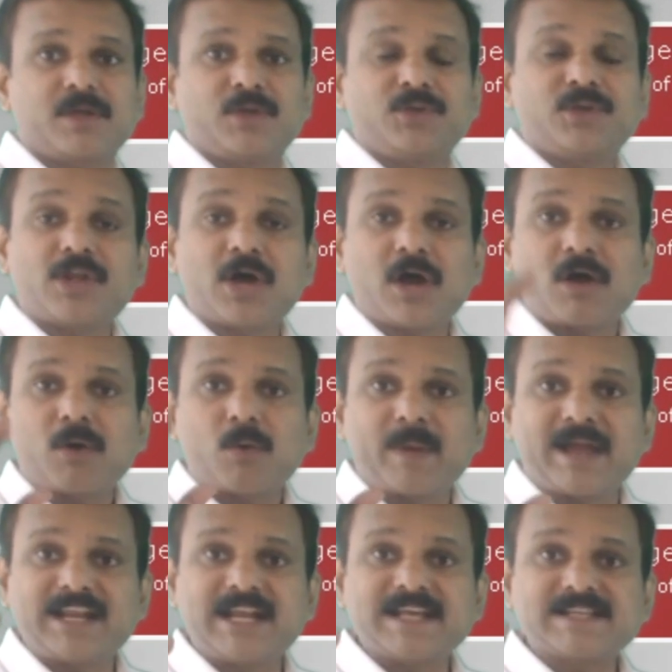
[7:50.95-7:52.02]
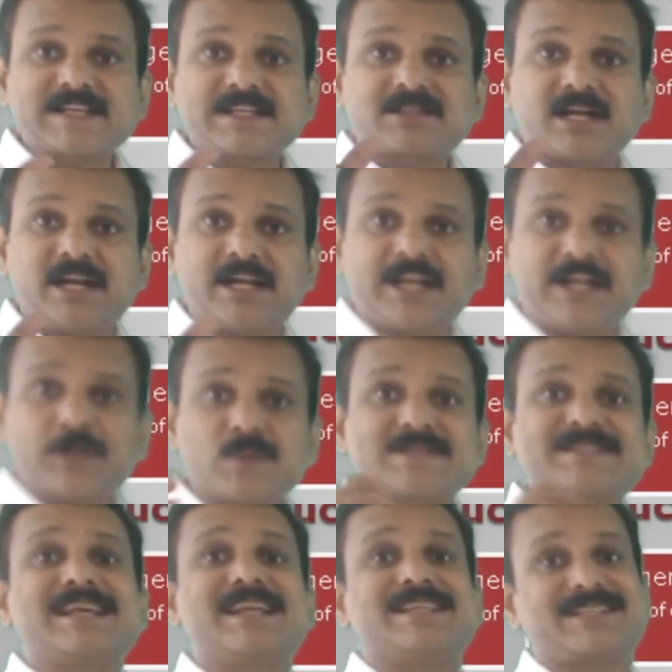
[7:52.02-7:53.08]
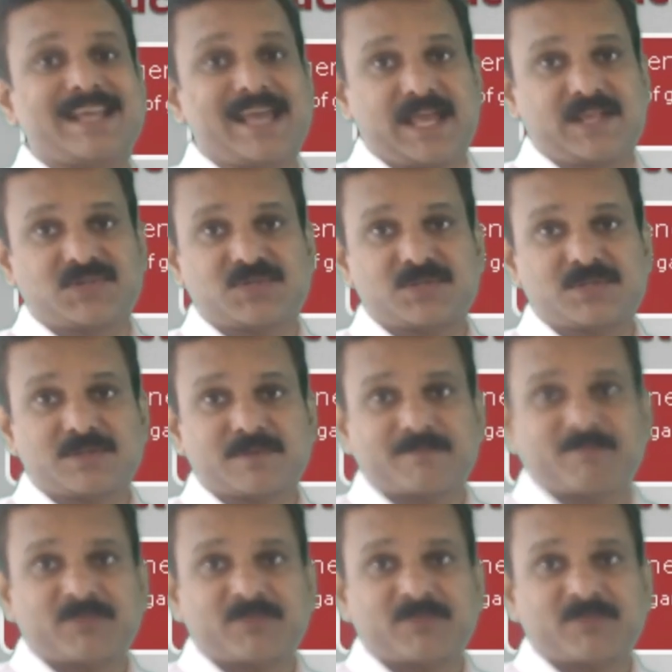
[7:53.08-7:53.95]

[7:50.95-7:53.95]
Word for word: You know, when it is a 32 cell stage,